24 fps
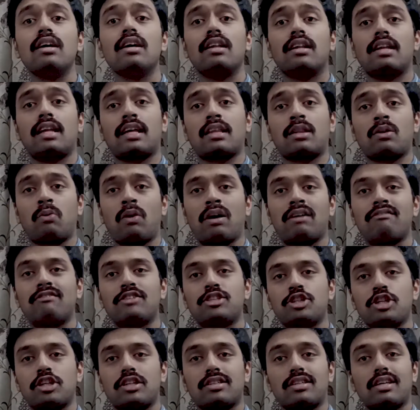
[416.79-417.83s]
like the one which
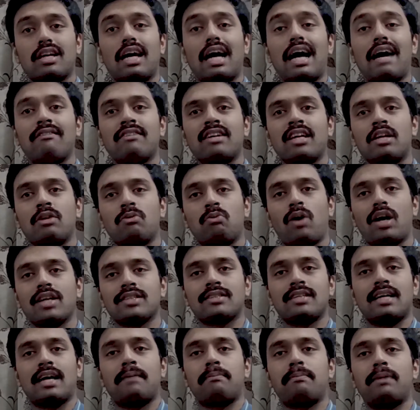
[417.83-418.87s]
you're having in
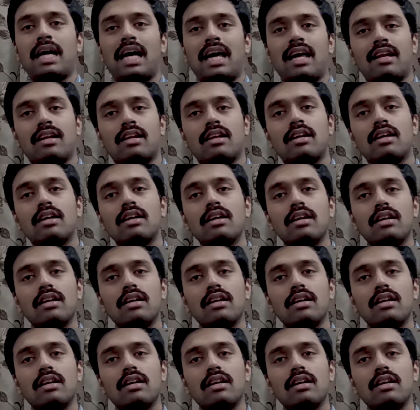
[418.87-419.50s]
WhatsApp and